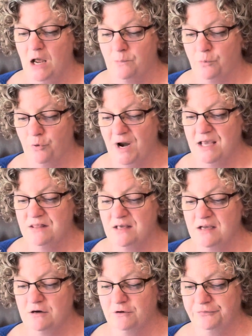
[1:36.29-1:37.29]
Pray
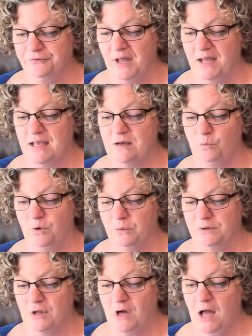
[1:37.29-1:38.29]
that your flight
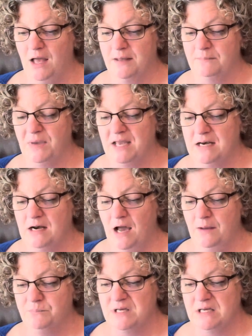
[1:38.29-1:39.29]
may
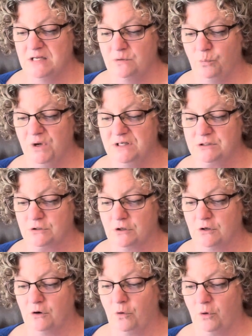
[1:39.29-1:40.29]
not be in
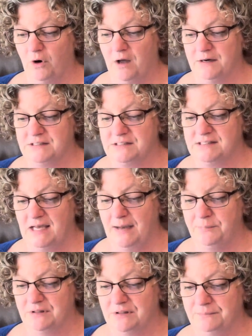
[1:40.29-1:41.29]
winter or on a
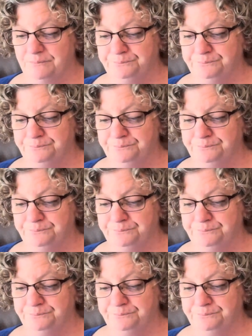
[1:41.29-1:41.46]
Sabbath.